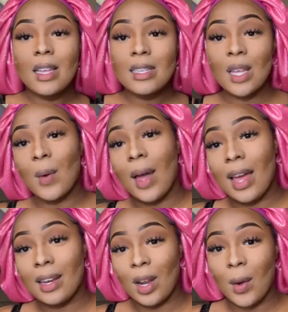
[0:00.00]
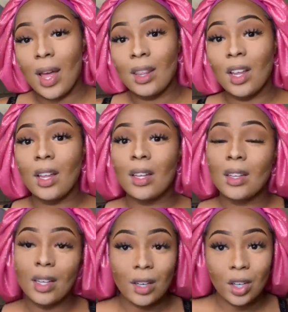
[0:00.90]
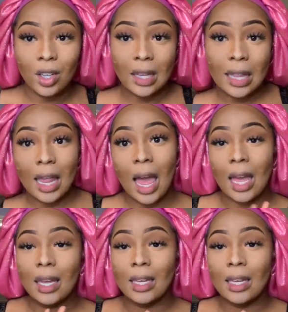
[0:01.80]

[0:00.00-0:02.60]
So I know I look literally like